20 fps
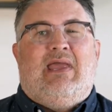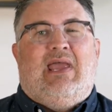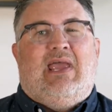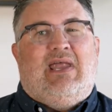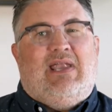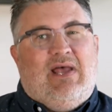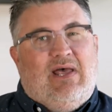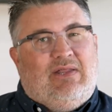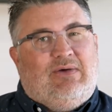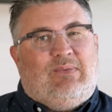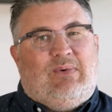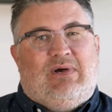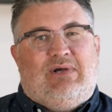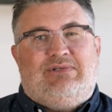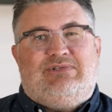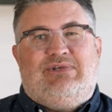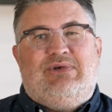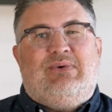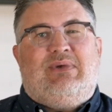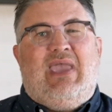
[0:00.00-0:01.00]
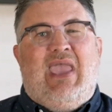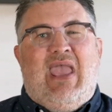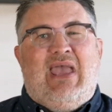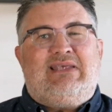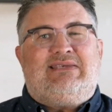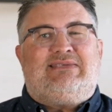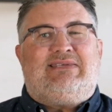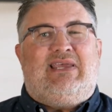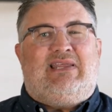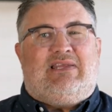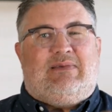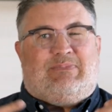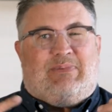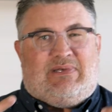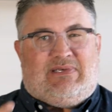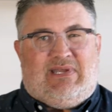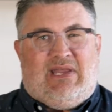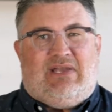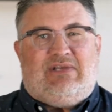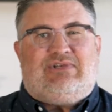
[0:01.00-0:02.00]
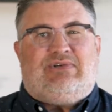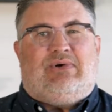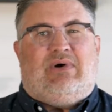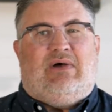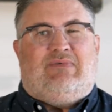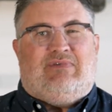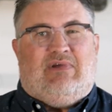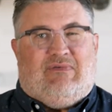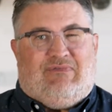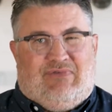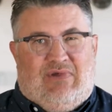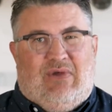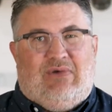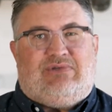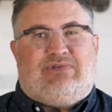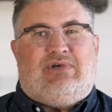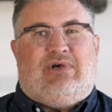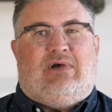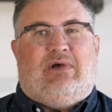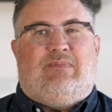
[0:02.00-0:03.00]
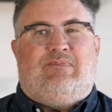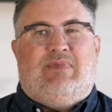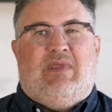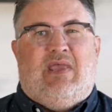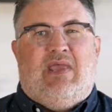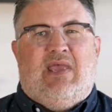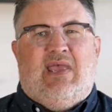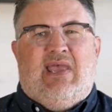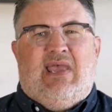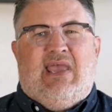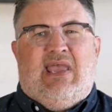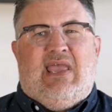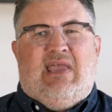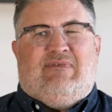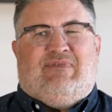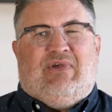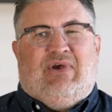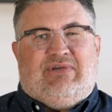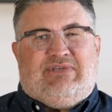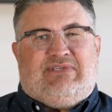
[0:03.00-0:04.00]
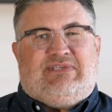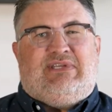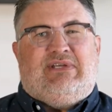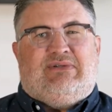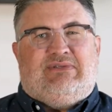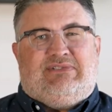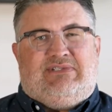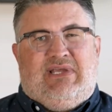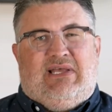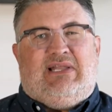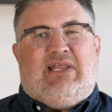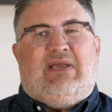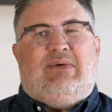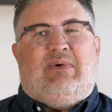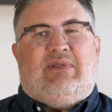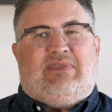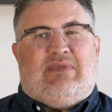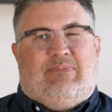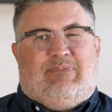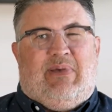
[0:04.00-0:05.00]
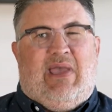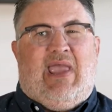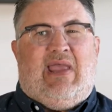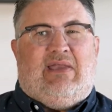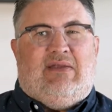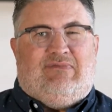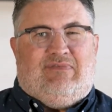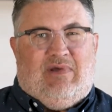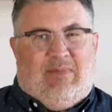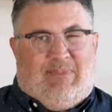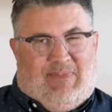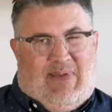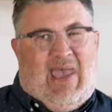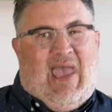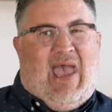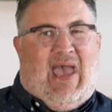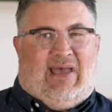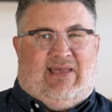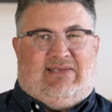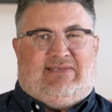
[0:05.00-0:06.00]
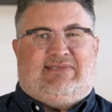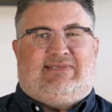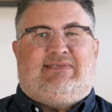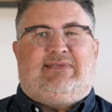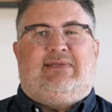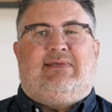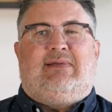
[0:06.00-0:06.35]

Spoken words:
In other words, you can't see the potential of your future if you're still dealing with the pain of your past.